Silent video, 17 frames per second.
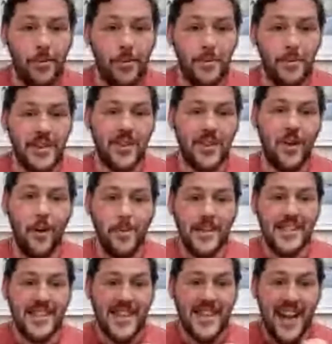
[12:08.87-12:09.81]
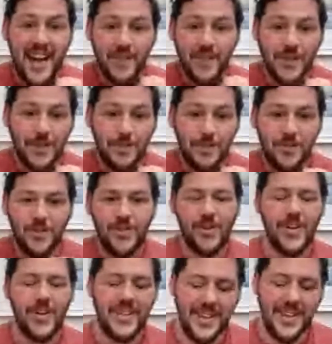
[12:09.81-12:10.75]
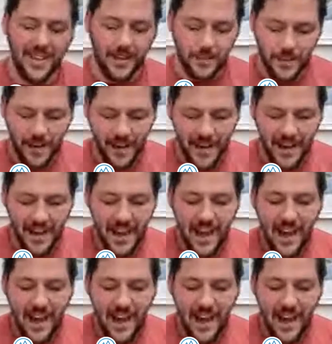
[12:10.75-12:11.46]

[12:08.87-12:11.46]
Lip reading: them in the comments now, just before I say goodbye.